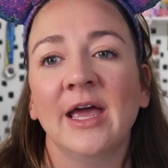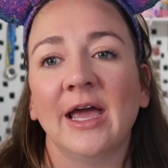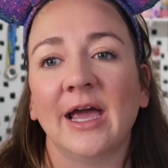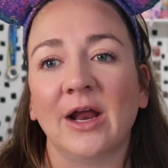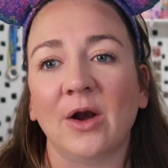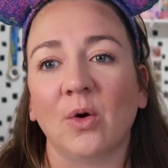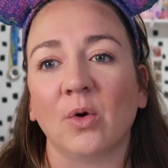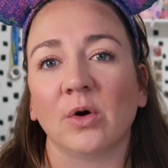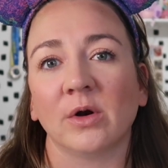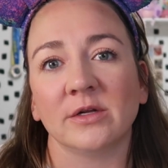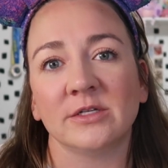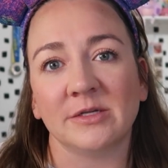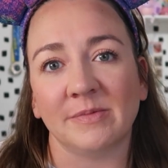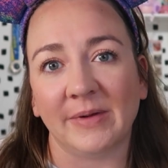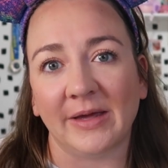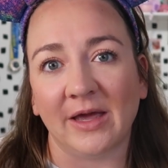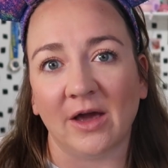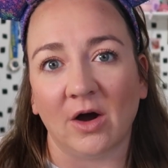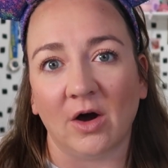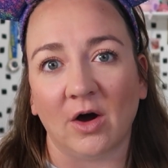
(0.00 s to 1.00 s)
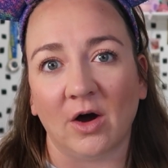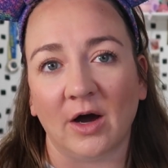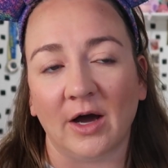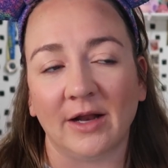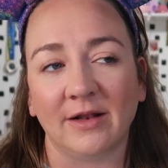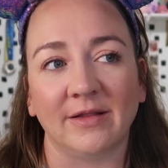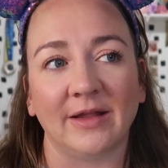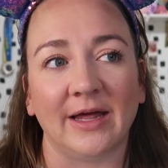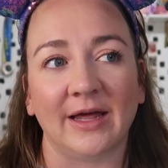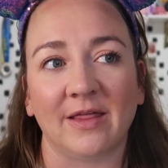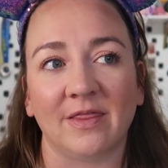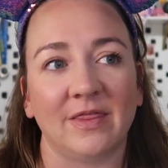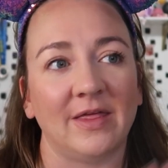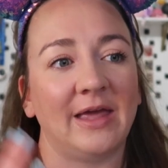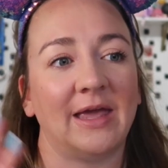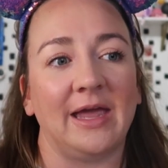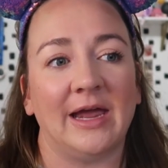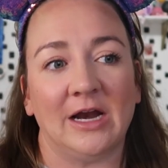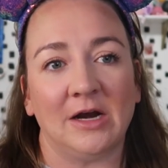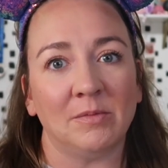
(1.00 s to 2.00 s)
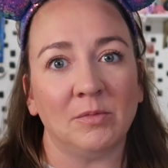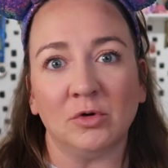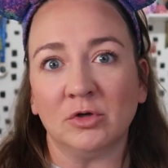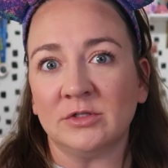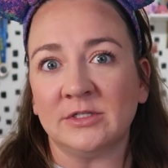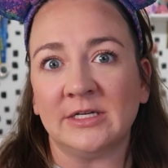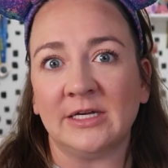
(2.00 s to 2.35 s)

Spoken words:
in order to be on like the animal